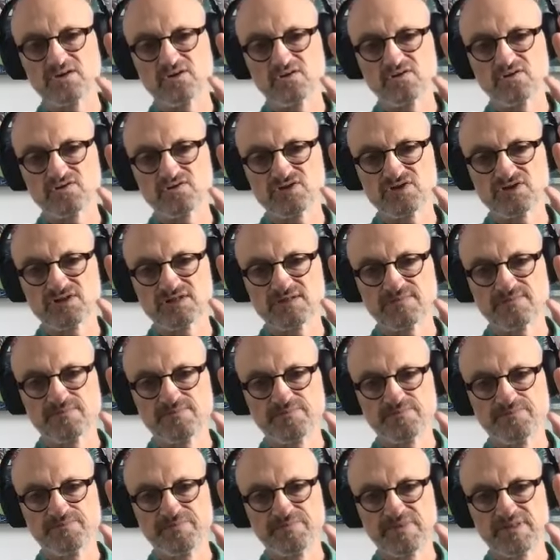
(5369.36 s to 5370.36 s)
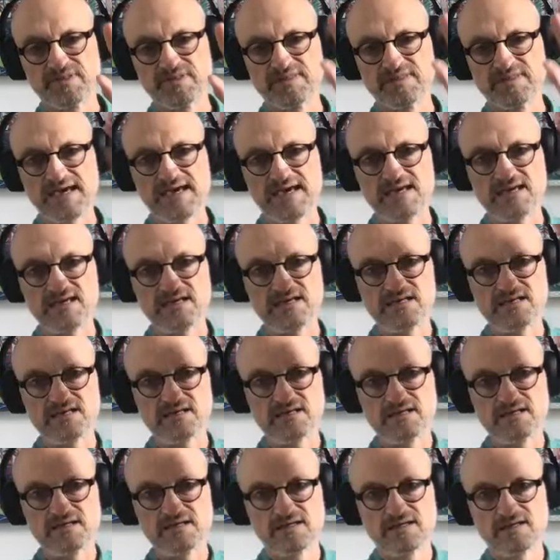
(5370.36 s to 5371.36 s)
because
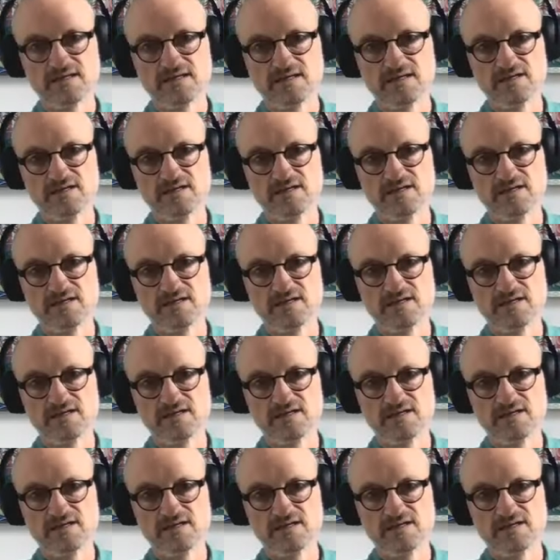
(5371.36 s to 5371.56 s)
they